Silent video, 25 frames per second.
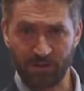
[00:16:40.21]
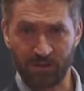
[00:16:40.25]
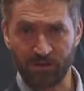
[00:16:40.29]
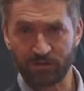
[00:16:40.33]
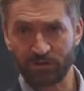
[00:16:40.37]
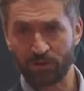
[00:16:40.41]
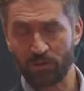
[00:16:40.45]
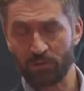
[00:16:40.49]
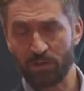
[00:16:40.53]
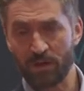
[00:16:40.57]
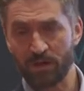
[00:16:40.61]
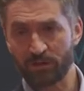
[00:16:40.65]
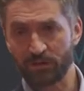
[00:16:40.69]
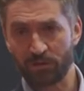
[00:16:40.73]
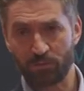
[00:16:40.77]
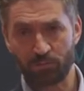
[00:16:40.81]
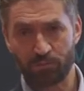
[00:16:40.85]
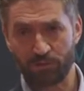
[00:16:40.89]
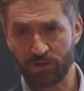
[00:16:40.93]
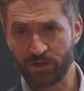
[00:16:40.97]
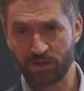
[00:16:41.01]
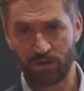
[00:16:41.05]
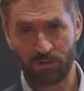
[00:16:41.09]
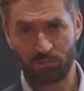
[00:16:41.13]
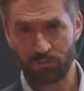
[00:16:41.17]
It's a, it's a
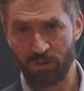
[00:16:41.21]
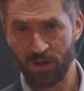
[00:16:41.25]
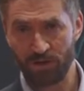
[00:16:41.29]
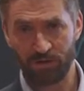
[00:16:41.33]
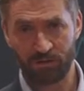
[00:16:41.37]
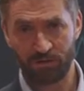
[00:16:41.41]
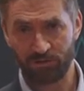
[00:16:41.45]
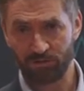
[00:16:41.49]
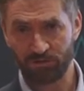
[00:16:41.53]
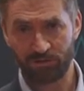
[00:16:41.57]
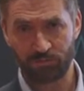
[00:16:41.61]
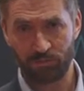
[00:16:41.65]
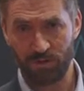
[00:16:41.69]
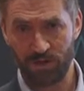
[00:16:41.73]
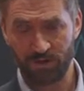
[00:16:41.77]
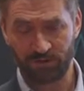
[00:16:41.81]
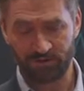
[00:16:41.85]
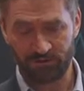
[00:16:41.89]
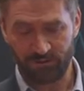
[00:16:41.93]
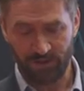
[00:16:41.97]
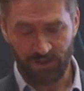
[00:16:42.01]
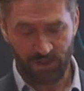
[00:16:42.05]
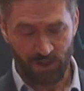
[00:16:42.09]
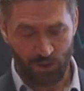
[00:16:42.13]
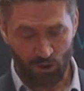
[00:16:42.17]
pre-competitive space.
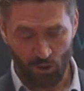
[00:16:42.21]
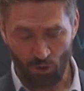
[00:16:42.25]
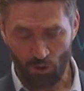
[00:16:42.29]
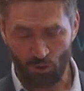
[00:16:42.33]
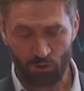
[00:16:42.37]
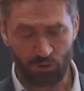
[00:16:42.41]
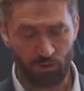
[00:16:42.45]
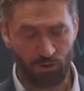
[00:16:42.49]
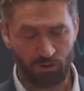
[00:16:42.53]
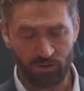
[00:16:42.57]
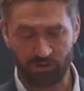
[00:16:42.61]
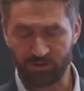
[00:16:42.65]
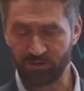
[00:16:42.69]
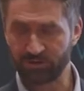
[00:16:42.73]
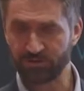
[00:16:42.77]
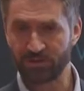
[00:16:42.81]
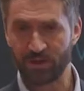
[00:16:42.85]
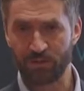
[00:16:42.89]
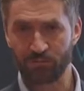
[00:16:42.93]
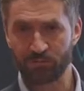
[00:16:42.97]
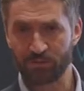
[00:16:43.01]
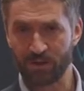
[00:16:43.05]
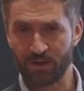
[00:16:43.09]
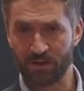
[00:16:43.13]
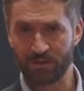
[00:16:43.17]
They can all look at the
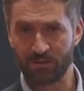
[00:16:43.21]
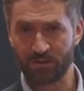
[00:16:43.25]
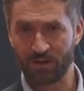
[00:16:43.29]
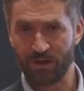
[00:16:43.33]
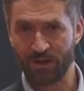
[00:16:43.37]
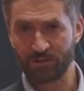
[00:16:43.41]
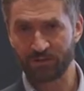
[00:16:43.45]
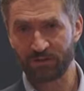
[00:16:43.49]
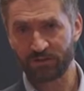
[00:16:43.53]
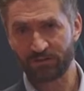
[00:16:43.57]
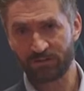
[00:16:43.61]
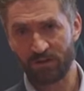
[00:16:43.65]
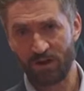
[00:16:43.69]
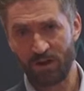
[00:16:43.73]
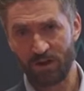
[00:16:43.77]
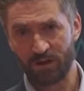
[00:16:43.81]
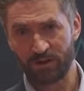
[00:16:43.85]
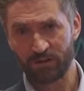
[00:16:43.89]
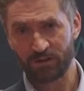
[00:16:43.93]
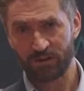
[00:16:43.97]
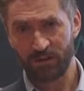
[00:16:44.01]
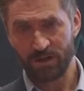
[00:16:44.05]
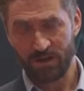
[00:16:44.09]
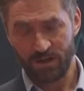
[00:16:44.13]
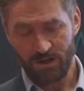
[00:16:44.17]
same data and
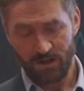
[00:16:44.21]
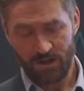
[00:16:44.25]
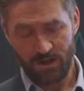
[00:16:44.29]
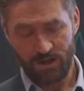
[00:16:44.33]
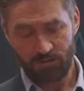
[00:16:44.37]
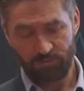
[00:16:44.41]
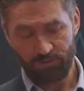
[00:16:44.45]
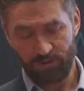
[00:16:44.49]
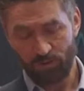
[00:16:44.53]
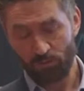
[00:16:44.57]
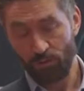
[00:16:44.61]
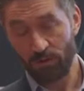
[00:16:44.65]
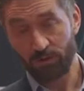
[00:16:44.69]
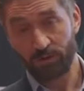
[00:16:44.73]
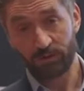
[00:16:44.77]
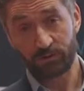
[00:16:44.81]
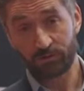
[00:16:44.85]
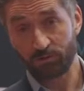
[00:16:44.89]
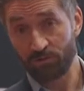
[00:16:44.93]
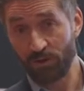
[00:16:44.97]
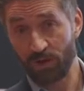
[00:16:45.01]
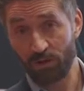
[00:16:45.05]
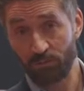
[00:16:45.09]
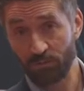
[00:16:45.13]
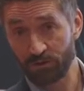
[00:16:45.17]
decide if they want to
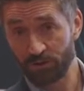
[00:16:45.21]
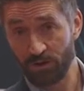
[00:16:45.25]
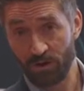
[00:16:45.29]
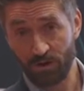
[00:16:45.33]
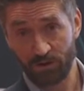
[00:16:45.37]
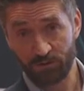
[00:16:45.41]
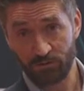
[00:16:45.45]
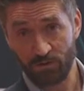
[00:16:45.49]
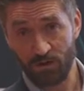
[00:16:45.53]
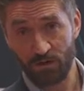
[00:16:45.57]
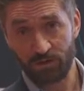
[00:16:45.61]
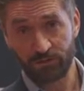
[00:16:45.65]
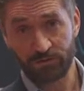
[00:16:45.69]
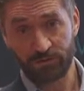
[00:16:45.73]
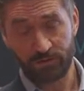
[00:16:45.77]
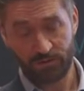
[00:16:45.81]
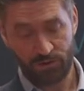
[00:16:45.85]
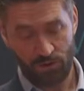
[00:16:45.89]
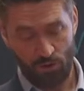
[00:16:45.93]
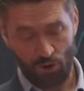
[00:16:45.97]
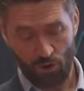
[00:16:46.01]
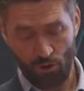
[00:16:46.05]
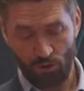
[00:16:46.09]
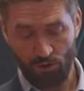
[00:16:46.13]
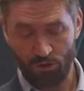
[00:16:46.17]
develop a diagnostic
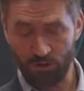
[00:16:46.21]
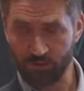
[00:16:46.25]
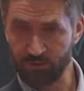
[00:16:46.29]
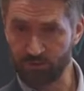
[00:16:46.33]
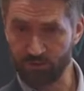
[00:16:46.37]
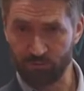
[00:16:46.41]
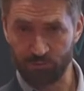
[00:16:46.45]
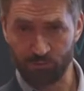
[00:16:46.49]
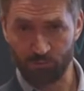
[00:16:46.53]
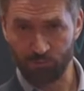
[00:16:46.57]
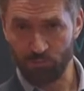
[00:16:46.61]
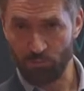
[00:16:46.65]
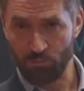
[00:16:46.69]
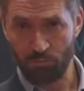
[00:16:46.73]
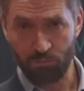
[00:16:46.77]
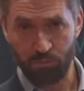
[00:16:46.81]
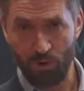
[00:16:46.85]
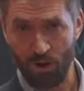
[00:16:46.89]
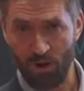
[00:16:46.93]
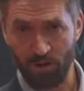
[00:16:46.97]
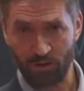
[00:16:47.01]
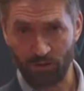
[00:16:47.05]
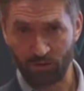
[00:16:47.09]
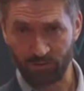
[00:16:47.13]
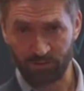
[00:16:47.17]
or a different
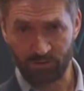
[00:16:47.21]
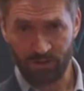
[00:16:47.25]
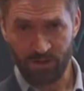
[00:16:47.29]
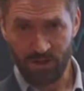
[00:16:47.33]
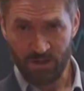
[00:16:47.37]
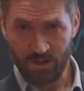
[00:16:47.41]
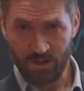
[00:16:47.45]
product.